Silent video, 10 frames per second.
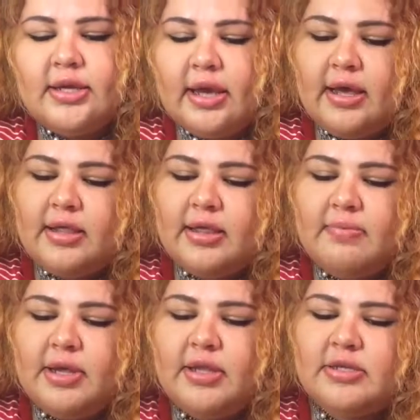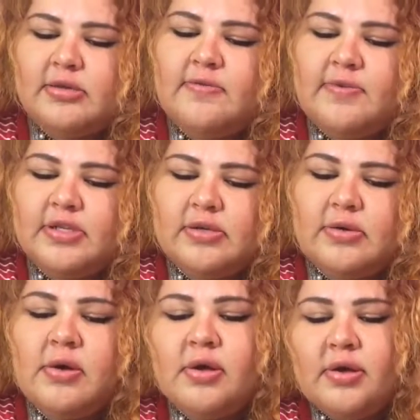yeah, they made this whole fuzz
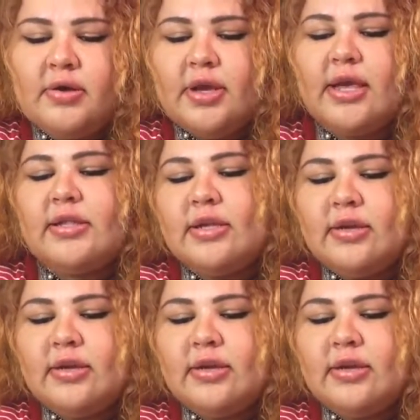of, okay,